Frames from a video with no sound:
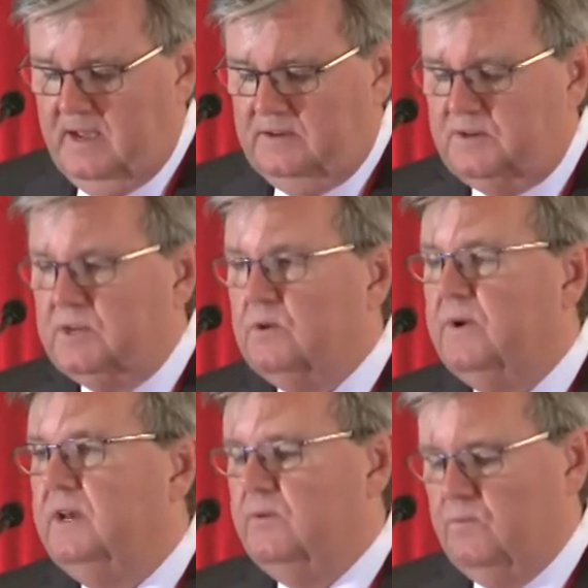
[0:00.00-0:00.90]

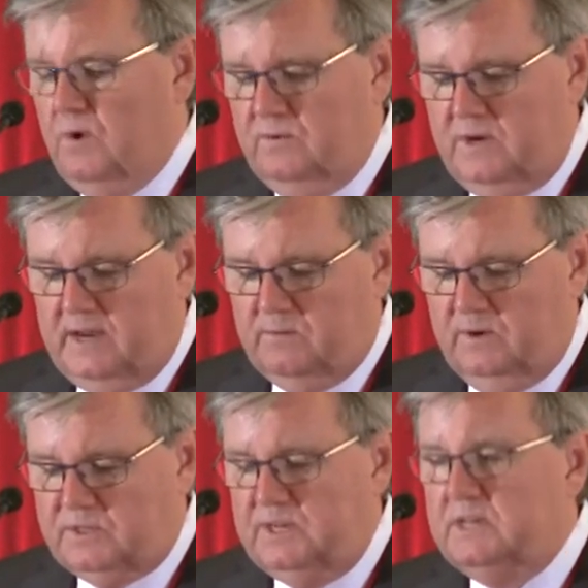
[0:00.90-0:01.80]
Deteriorated road
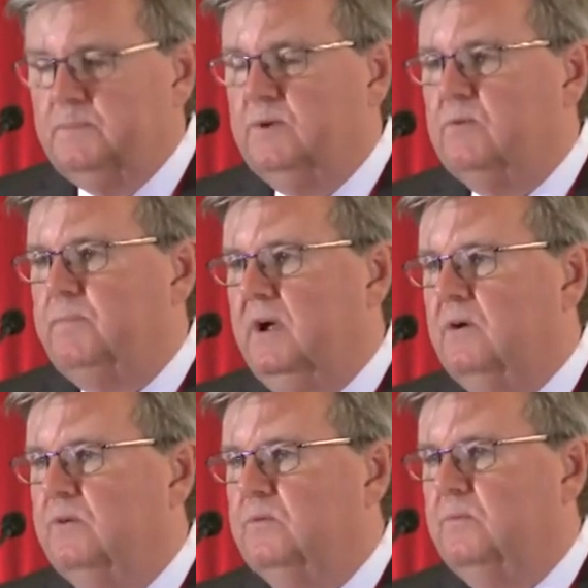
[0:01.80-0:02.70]
networks need to be
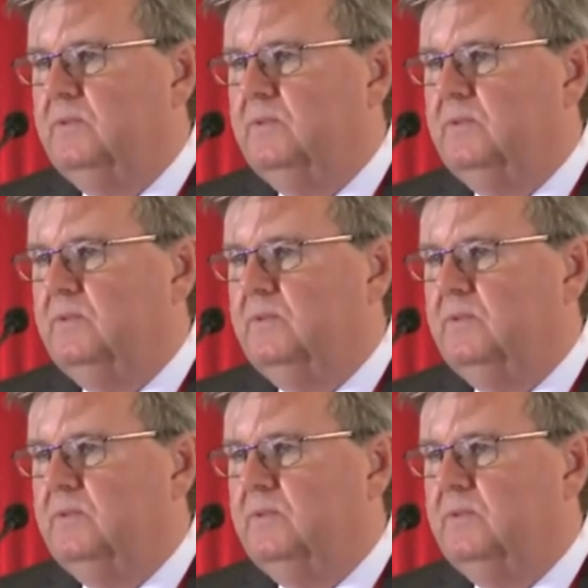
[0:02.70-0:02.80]
repaired or